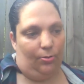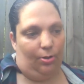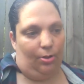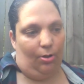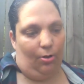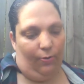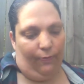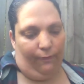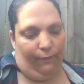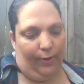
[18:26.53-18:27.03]
and
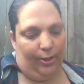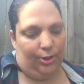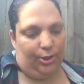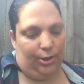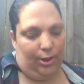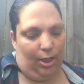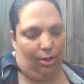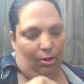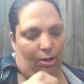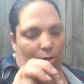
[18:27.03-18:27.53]
Earthflesh
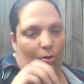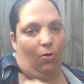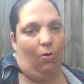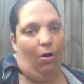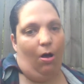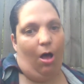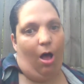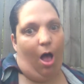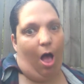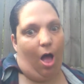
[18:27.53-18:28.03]
Tarot.
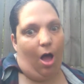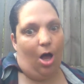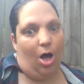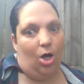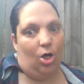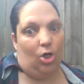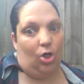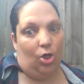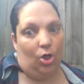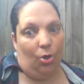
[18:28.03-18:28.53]

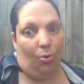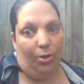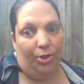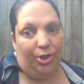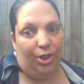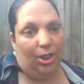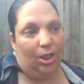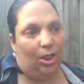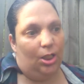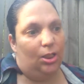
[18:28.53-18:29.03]

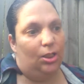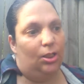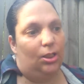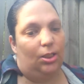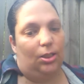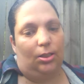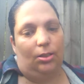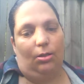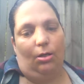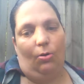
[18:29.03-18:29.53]

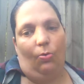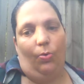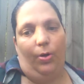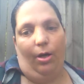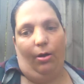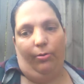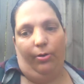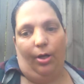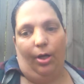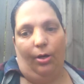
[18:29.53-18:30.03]
Gorgeous. We
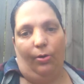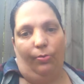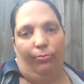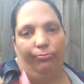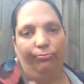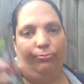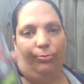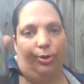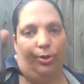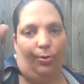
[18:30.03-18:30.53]
all know.
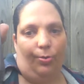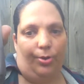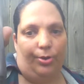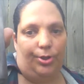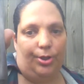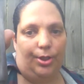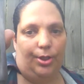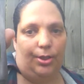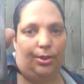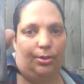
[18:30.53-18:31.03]

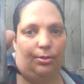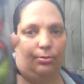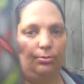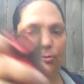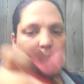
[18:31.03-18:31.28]
Gorgeous.